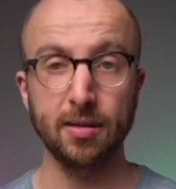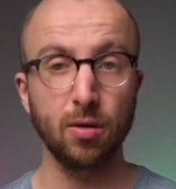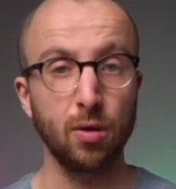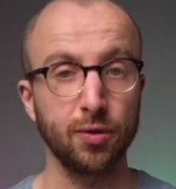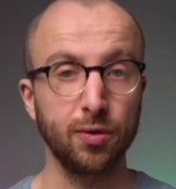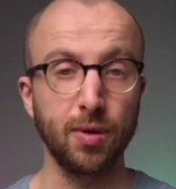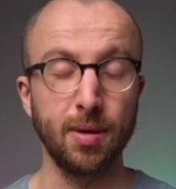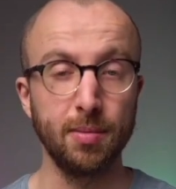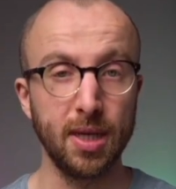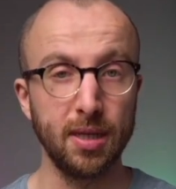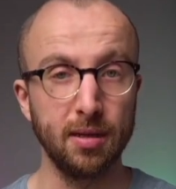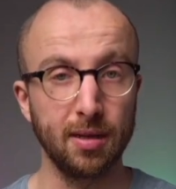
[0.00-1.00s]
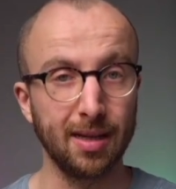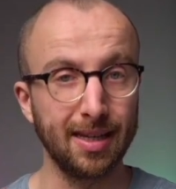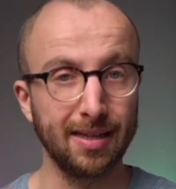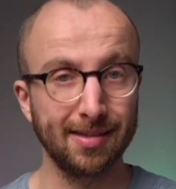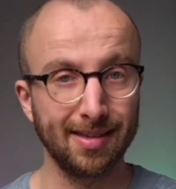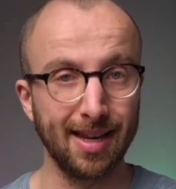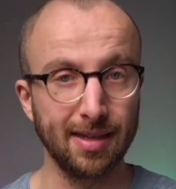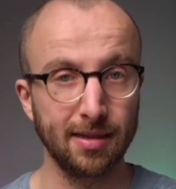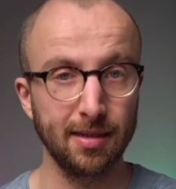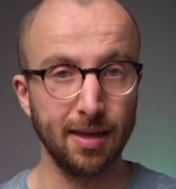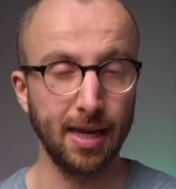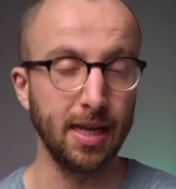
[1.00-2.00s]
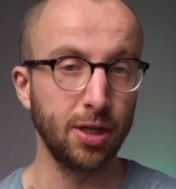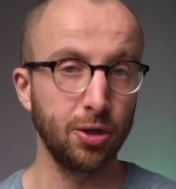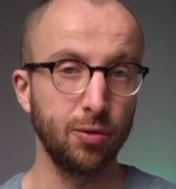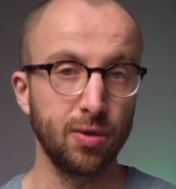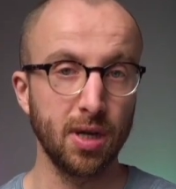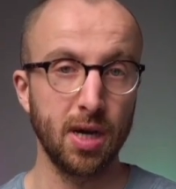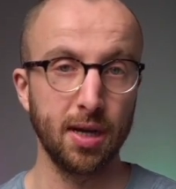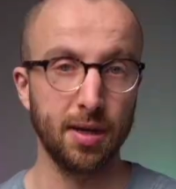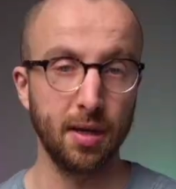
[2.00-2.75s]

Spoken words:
finding dramatically new ways to work with their